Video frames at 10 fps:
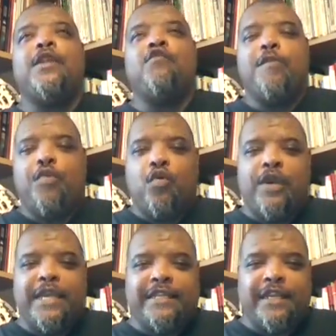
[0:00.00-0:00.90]

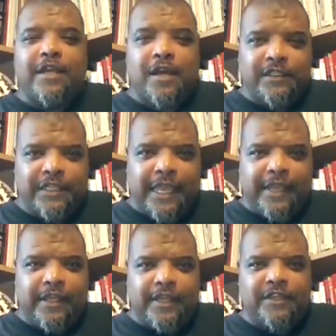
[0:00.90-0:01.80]
report he did last
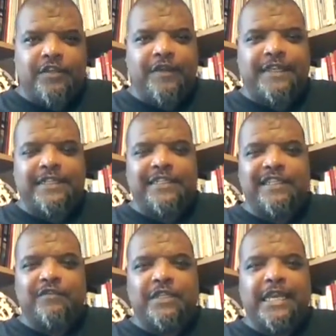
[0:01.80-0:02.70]
year in
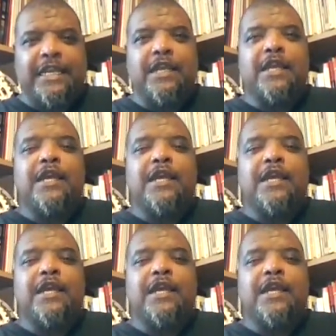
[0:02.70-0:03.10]
2017